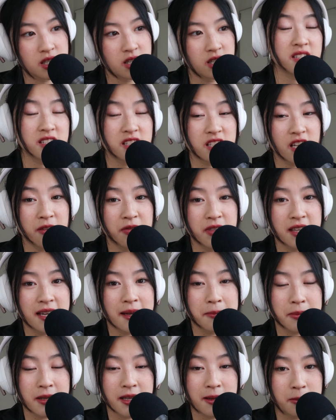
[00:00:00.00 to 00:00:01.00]
The stuff
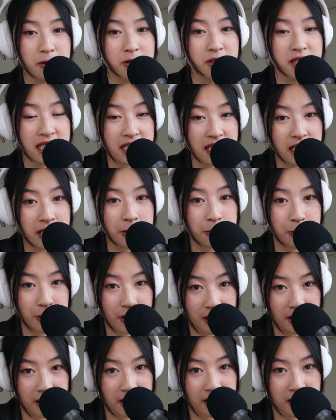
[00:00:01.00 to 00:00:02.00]
that people didn't
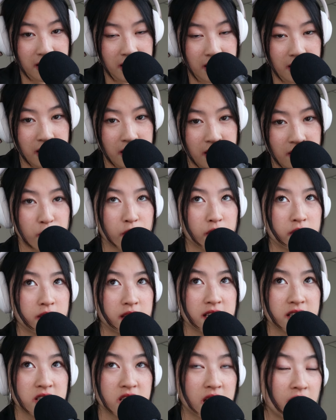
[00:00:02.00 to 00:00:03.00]
want for
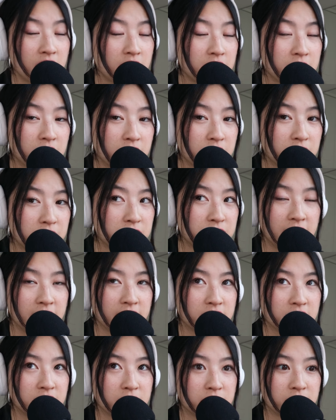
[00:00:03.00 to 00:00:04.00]
the entire
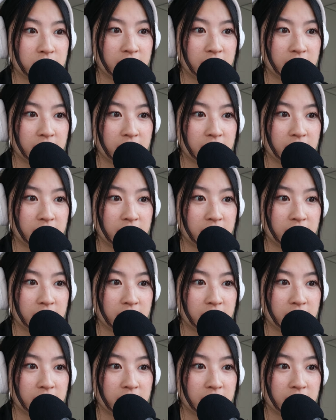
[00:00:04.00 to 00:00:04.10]
like